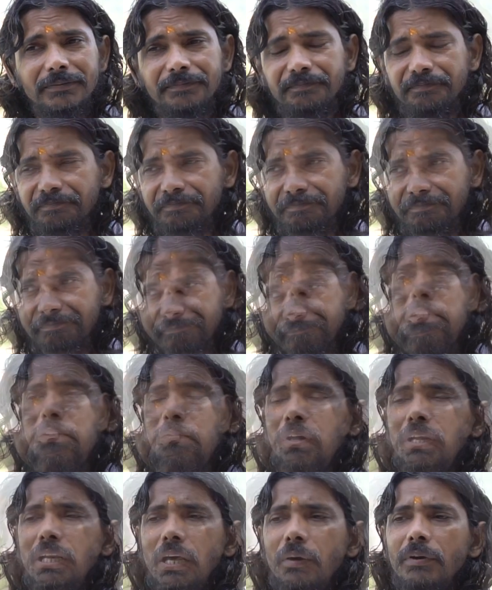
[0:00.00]
And
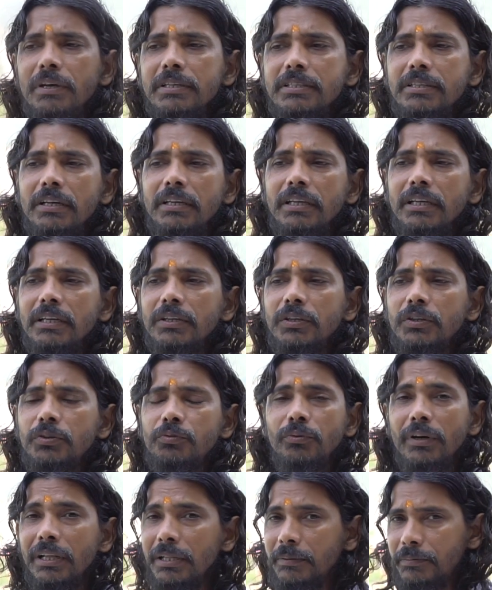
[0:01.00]
when I was studying
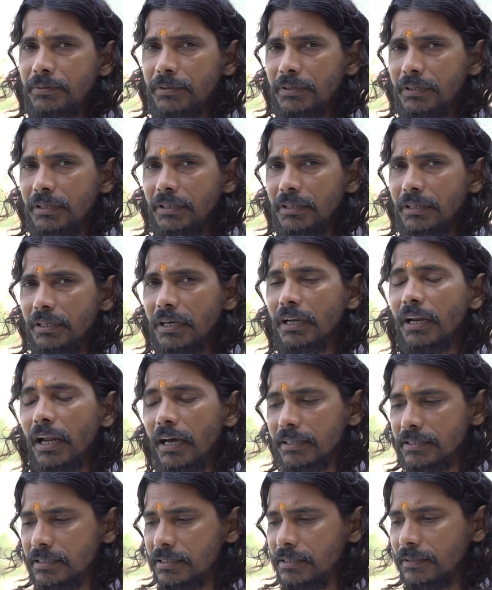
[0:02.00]
12th
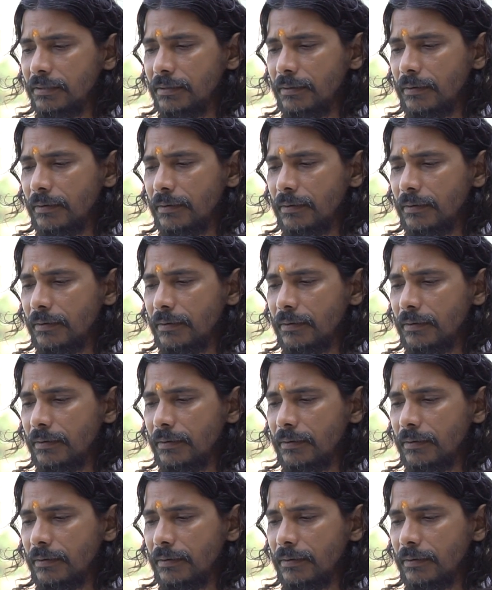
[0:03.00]
class,